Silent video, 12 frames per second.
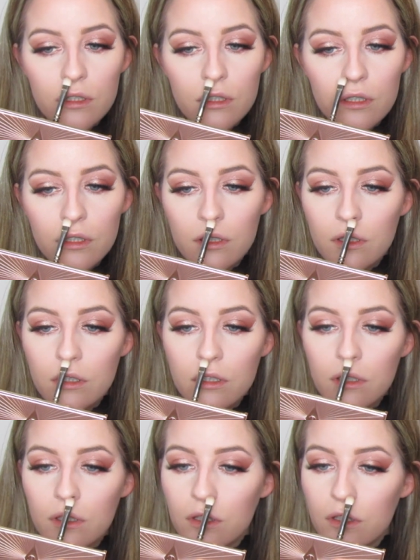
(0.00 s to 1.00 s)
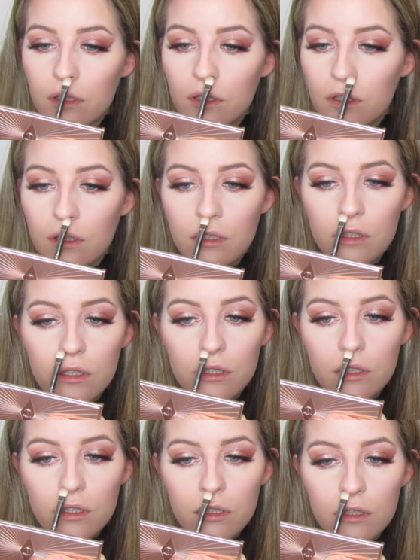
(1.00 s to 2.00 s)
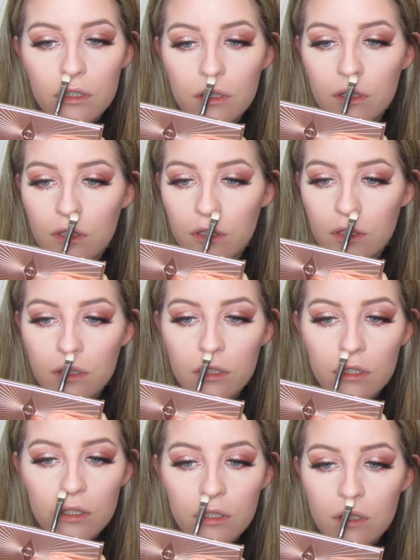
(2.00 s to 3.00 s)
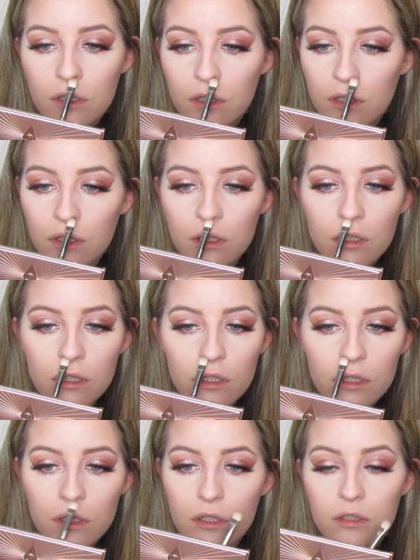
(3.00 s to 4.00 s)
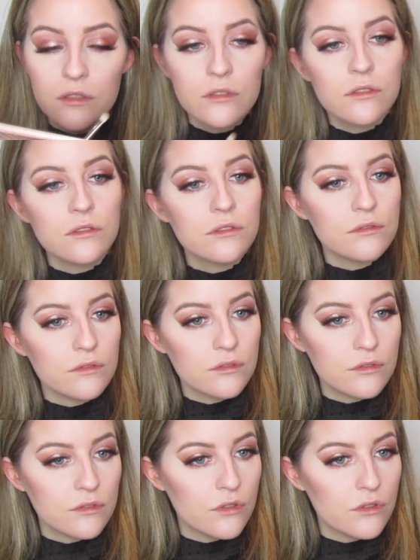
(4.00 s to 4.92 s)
(silence)